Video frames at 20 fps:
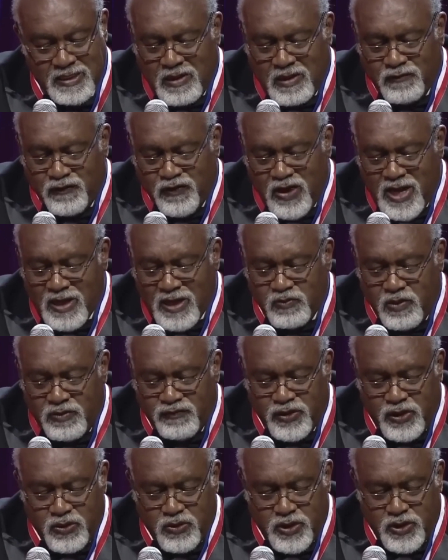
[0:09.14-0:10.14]
In fact, when
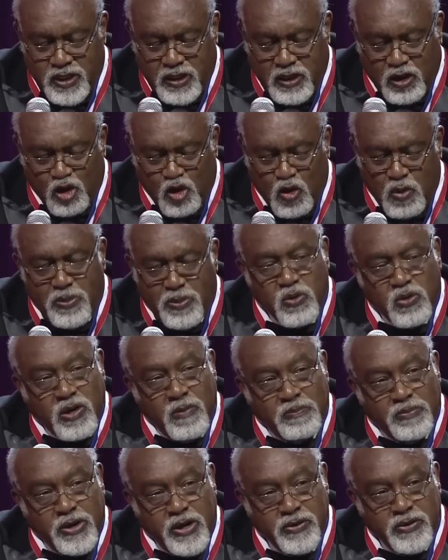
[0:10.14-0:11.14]
viewed in global
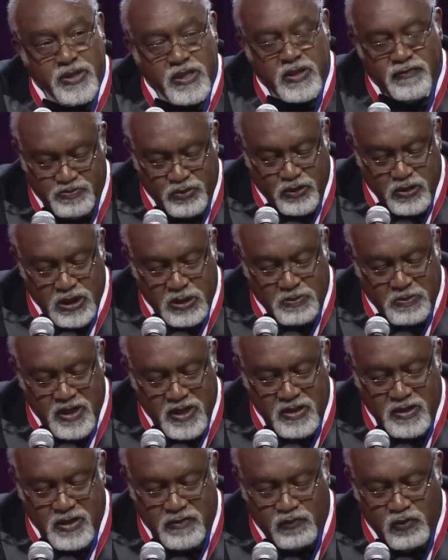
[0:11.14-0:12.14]
comparative
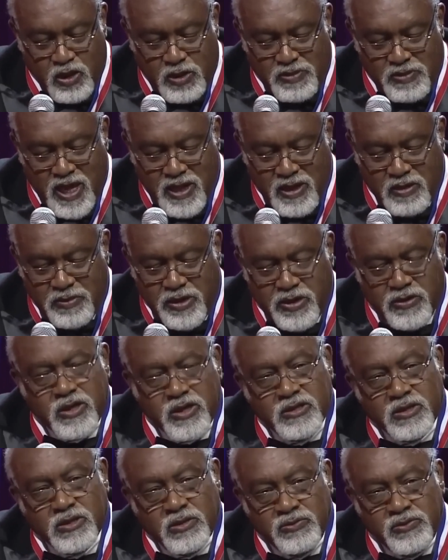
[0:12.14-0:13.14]
perspective, we black
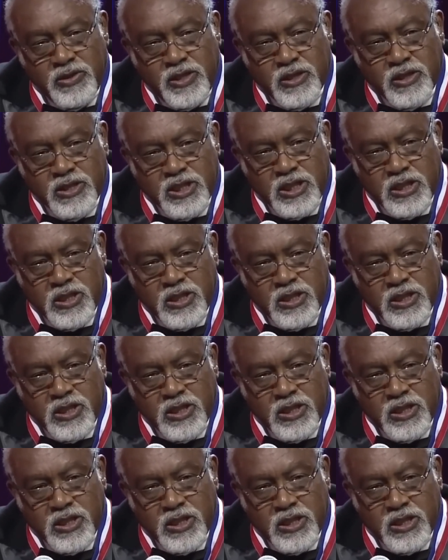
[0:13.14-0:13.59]
Americans are rich